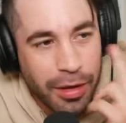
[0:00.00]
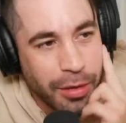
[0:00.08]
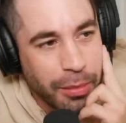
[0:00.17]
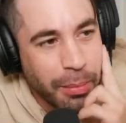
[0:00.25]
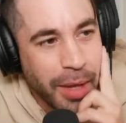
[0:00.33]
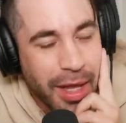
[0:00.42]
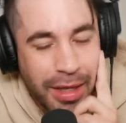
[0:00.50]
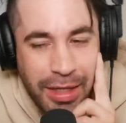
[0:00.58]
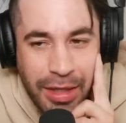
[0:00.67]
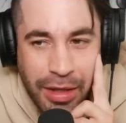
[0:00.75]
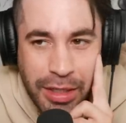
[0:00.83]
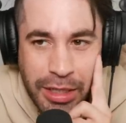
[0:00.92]
Oh man,
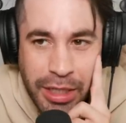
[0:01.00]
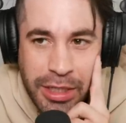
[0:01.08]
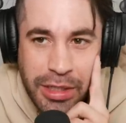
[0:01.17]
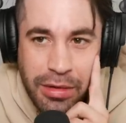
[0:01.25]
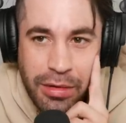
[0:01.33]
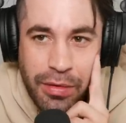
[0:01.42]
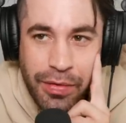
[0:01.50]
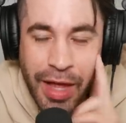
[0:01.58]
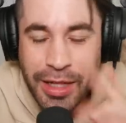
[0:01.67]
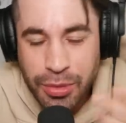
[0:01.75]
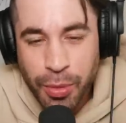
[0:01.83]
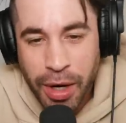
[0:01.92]
and
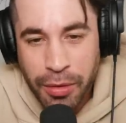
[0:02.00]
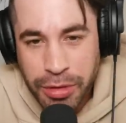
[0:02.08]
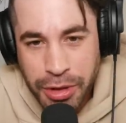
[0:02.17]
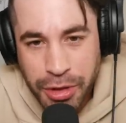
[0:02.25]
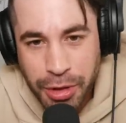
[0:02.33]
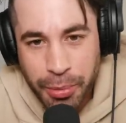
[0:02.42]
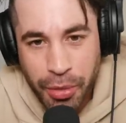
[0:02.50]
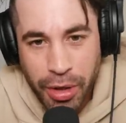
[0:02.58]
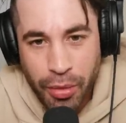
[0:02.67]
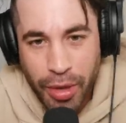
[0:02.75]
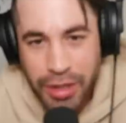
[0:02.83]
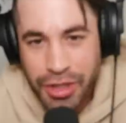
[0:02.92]
that's why it was such an
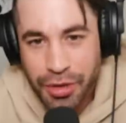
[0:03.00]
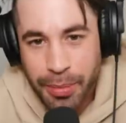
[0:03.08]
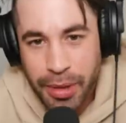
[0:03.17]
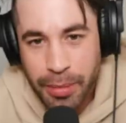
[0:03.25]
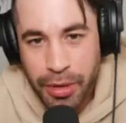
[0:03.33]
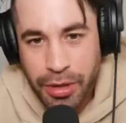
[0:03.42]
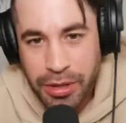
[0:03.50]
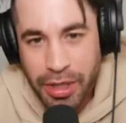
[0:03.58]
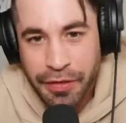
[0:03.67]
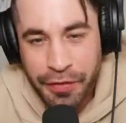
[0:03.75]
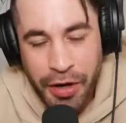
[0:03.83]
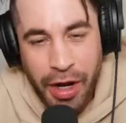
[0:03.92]
important question to me, because
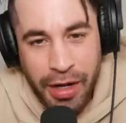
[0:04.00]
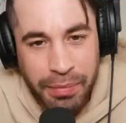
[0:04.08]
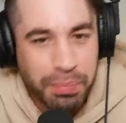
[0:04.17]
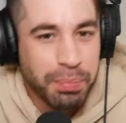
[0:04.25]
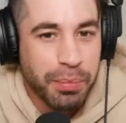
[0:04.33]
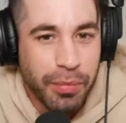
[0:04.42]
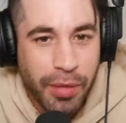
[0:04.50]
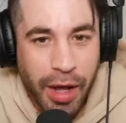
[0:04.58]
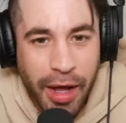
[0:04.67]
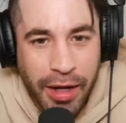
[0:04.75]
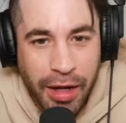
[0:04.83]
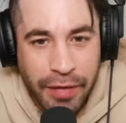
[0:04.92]
I
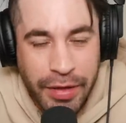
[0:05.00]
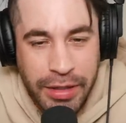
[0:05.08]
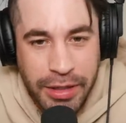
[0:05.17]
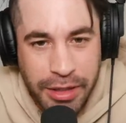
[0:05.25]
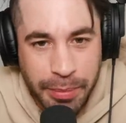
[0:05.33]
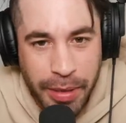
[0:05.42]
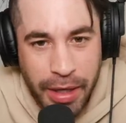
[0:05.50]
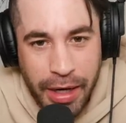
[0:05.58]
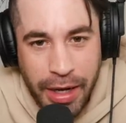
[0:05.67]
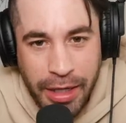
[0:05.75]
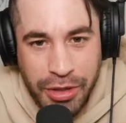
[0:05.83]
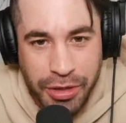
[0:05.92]
kind of anticipated an
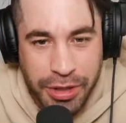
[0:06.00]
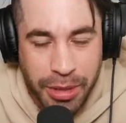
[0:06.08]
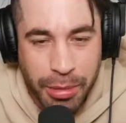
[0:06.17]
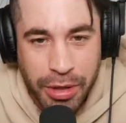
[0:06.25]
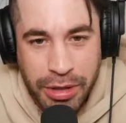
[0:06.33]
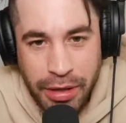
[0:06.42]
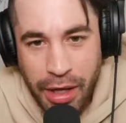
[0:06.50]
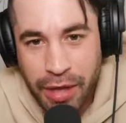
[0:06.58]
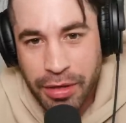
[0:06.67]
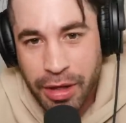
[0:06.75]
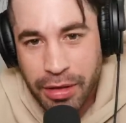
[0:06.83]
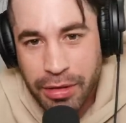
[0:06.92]
answer similar to
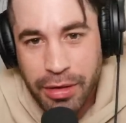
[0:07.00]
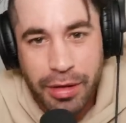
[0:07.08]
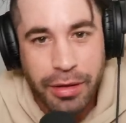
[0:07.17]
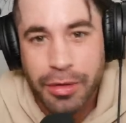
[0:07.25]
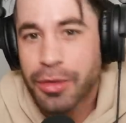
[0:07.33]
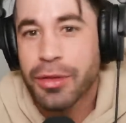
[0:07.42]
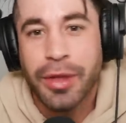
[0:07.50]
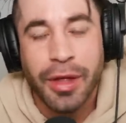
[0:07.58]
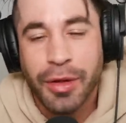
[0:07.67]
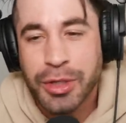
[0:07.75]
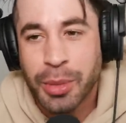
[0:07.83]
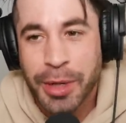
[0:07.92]
that
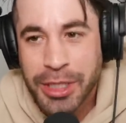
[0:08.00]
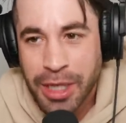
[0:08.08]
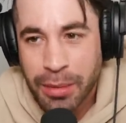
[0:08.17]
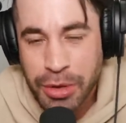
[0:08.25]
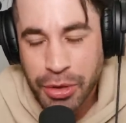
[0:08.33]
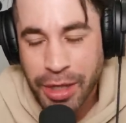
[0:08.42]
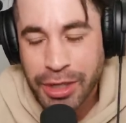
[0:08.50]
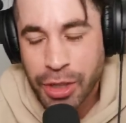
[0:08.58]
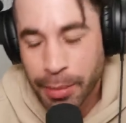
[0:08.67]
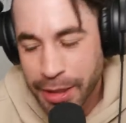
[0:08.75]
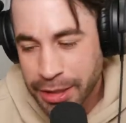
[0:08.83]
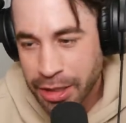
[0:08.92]
so many times, not
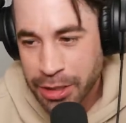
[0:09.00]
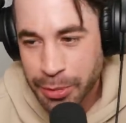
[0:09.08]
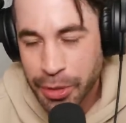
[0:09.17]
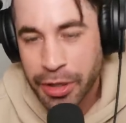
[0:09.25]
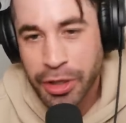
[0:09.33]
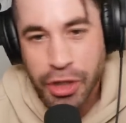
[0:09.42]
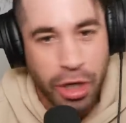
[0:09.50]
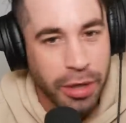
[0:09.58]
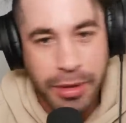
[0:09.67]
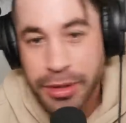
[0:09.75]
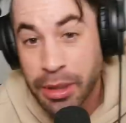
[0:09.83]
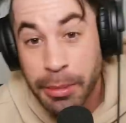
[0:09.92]
so many times, but you hear it, Chuck,
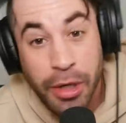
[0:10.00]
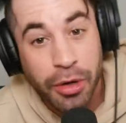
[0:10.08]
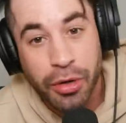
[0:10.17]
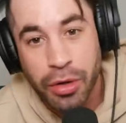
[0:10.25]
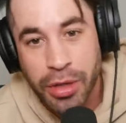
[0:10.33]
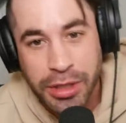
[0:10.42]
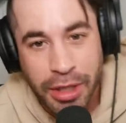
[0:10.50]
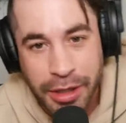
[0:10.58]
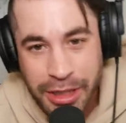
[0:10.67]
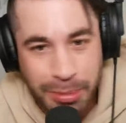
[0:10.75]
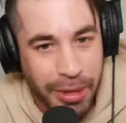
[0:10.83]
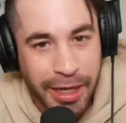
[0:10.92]
it's a miracle, it's
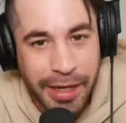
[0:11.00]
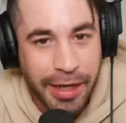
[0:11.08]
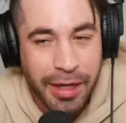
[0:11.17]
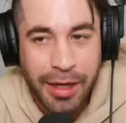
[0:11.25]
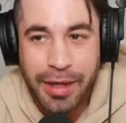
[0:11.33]
unexplained.